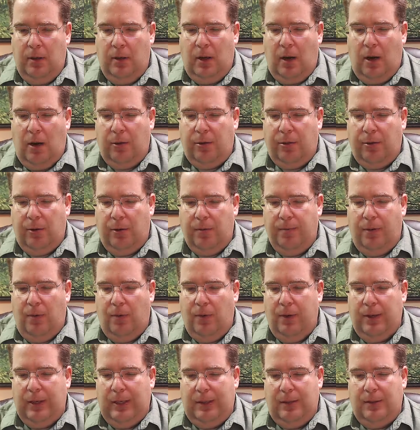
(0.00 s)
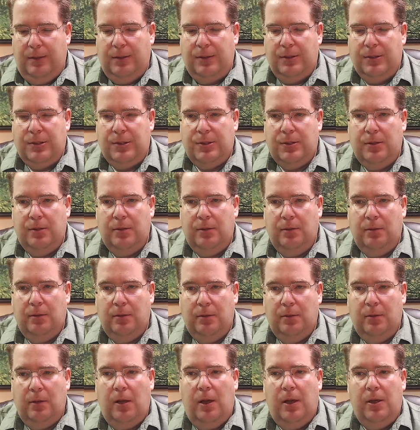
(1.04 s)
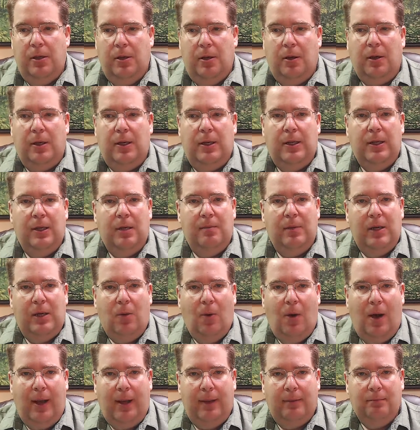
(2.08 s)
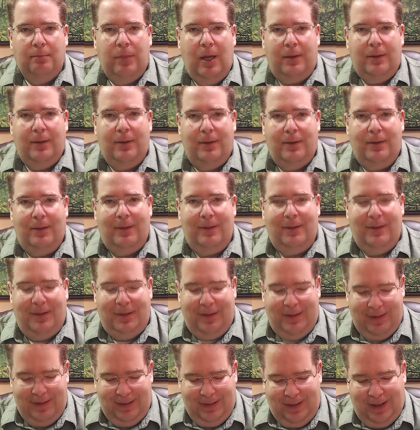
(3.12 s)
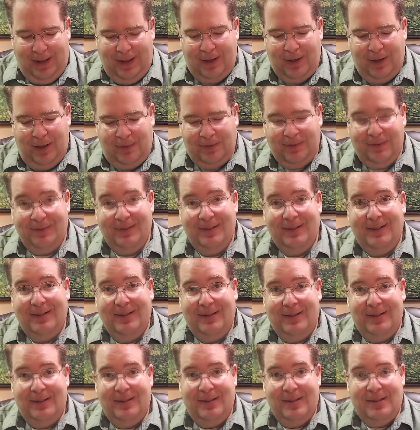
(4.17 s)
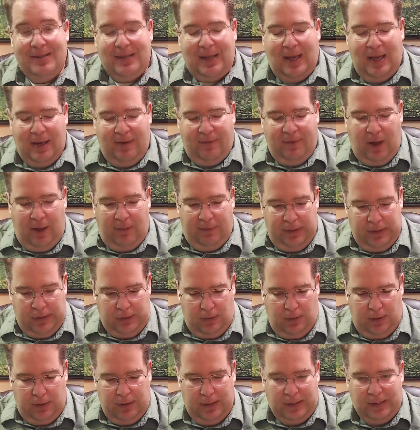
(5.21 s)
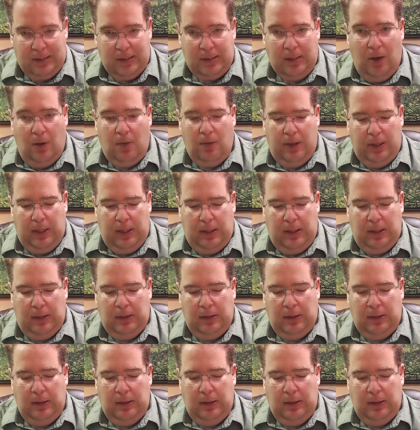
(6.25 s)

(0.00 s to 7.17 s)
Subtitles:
Our third point is you're going to need to be quiet. I know. It's kind of obvious where this is going, isn't it?